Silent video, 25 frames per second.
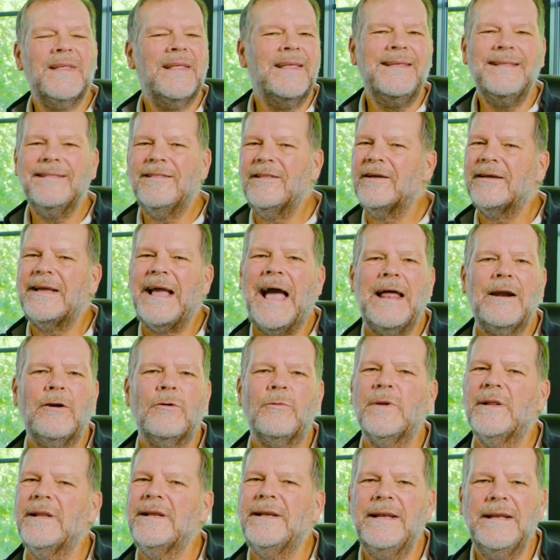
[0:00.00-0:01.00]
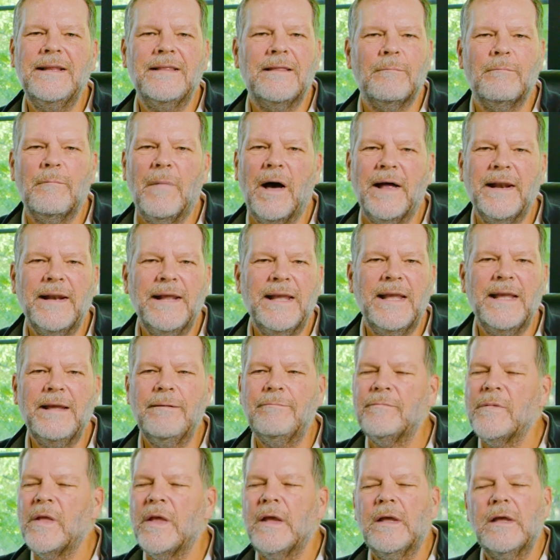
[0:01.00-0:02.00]
Look, I don't really need the money.
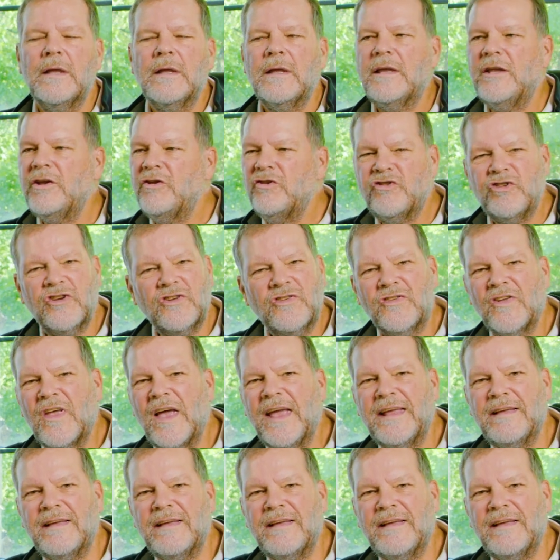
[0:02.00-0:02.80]
Can you just